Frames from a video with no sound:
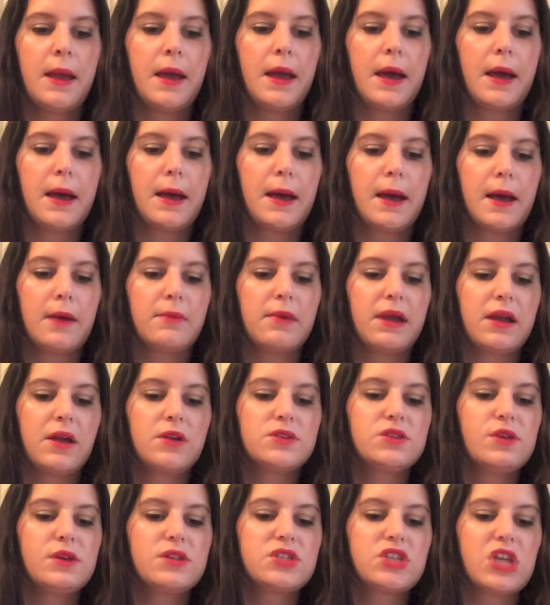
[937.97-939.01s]
I
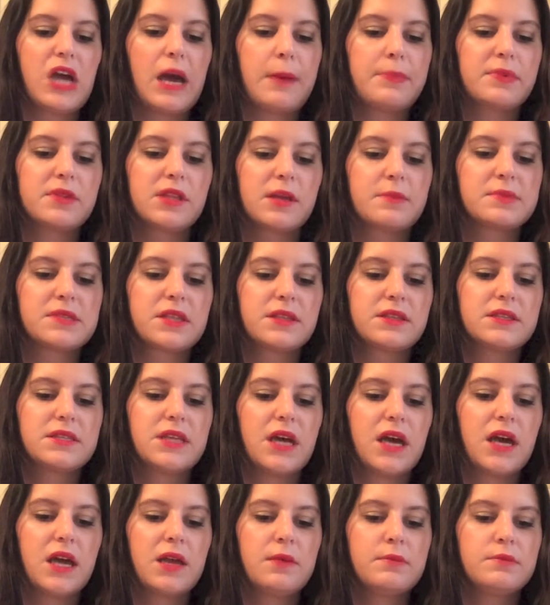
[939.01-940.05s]
also had chapped lips at the
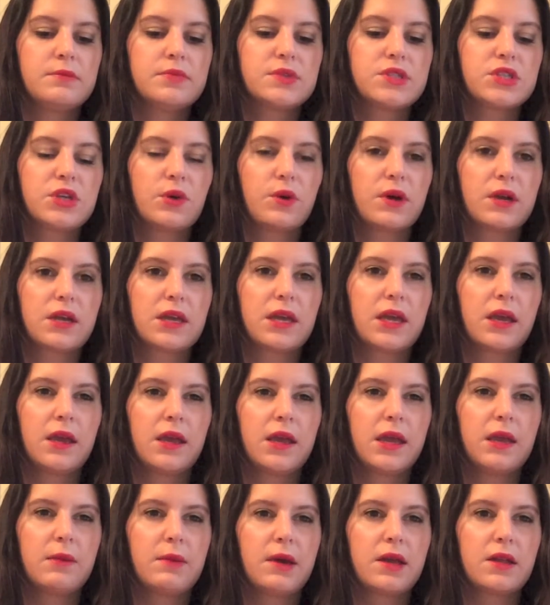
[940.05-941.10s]
time, so it
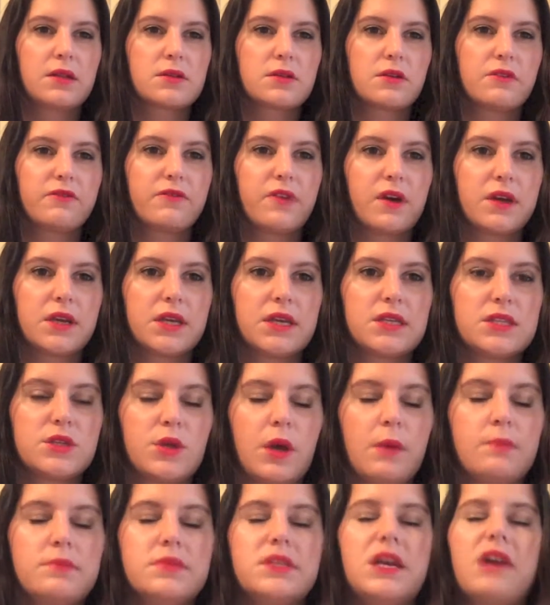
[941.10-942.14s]
came out a little funky. So
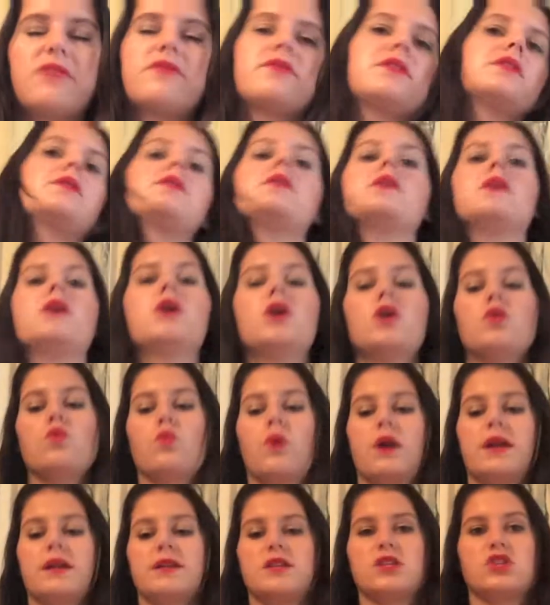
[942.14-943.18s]
I'm definitely
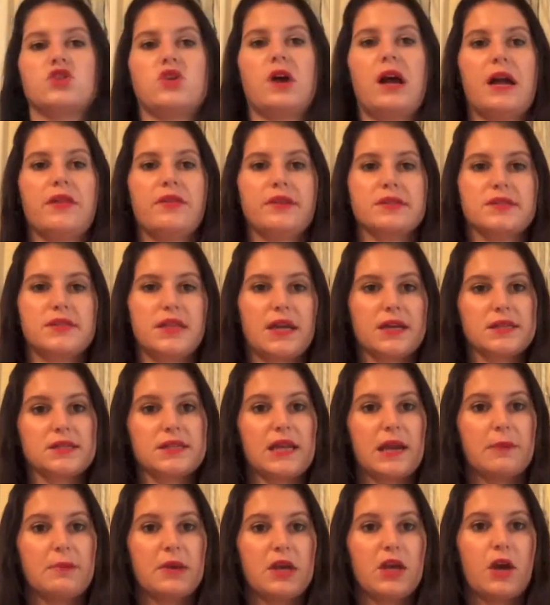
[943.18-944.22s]
wanting to try this next
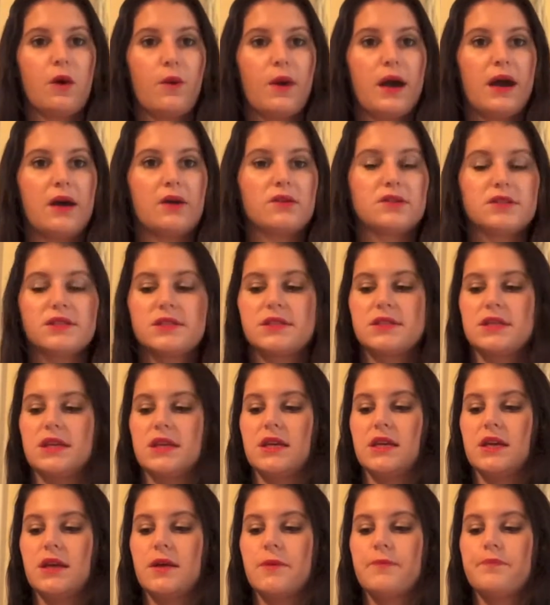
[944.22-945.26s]
time I go out to
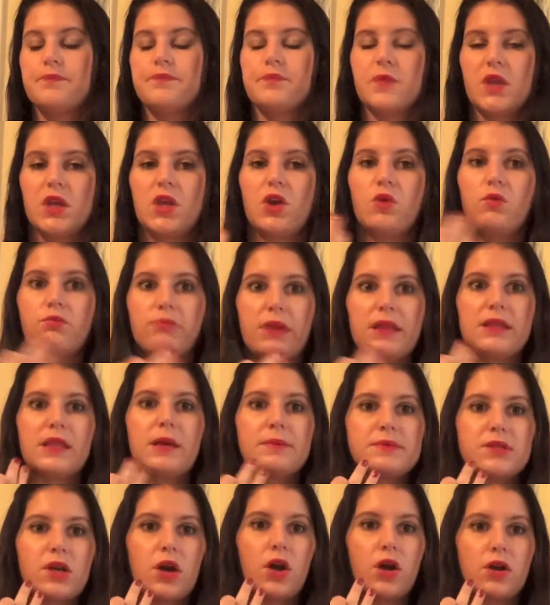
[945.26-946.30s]
see, you know, when my
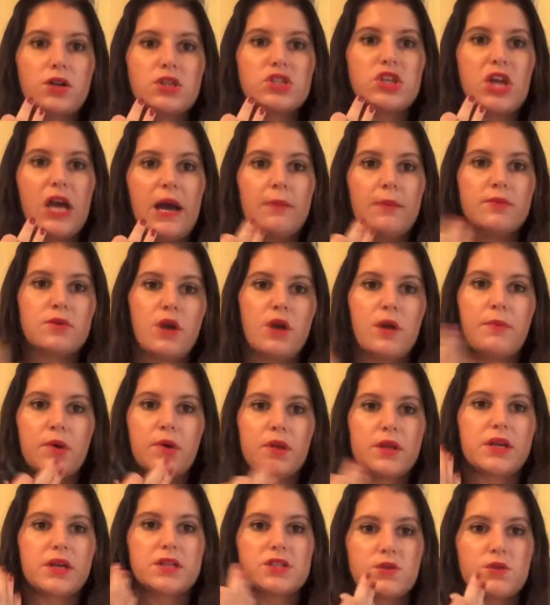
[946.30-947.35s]
lips aren't chapped or I put
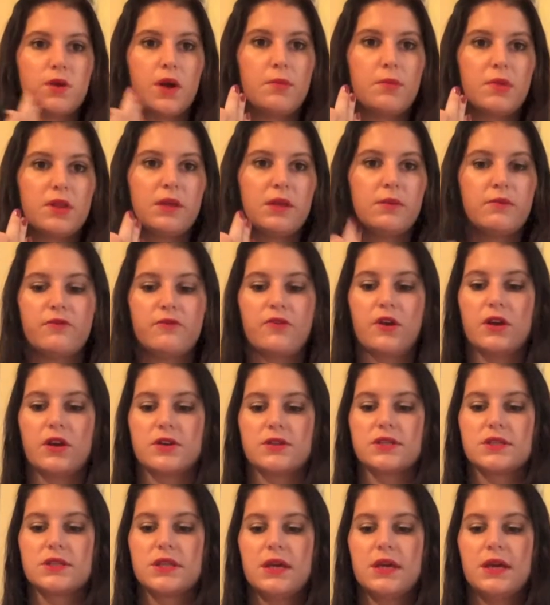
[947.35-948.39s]
like a scrub on them
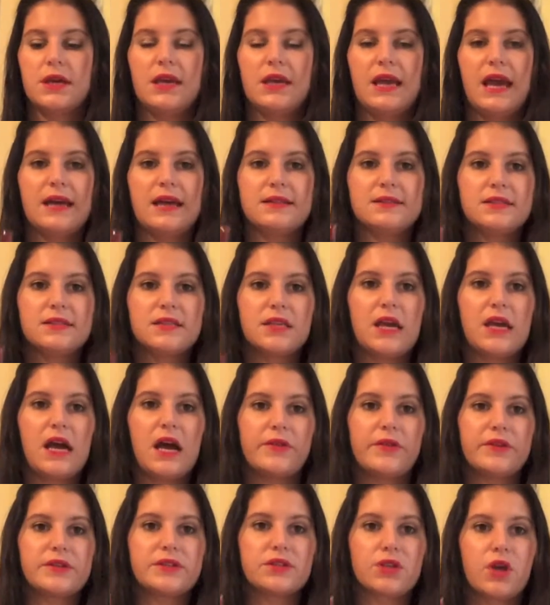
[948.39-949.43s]
first and see how
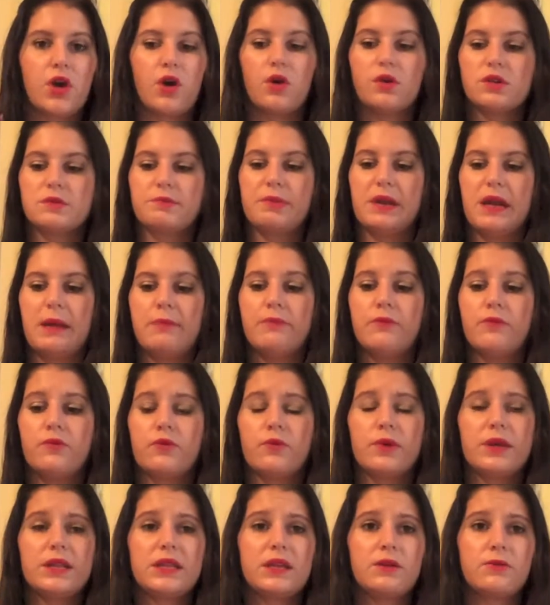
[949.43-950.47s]
this goes. But I'm
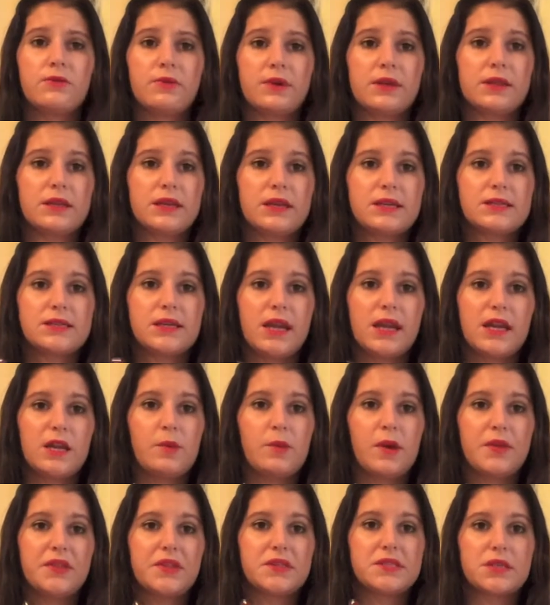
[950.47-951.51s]
really, really excited
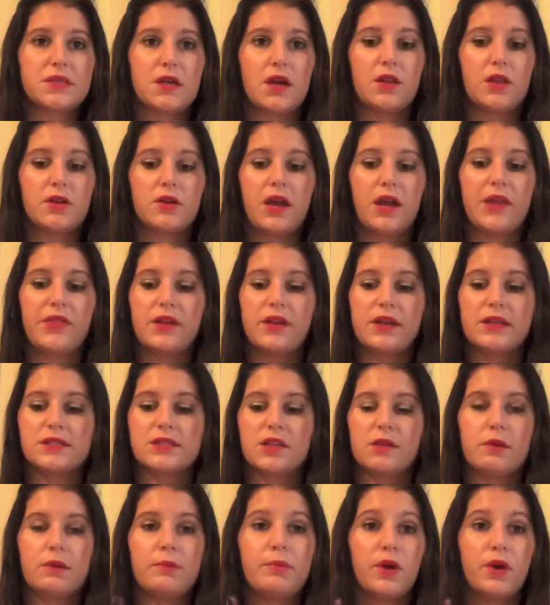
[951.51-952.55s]
about this color. I think it's
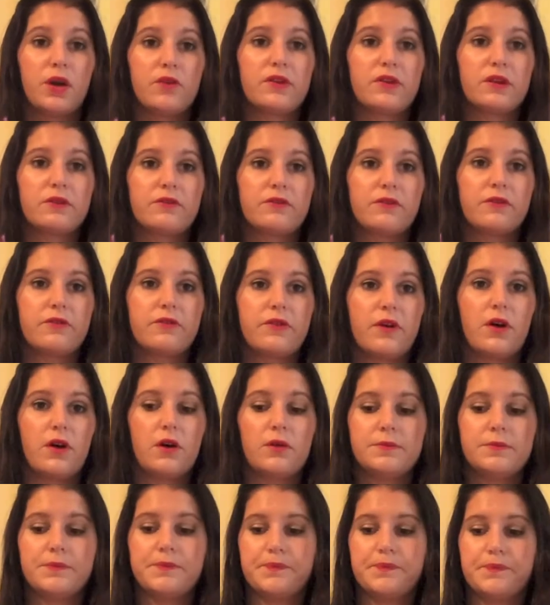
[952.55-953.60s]
going to be perfect for fall.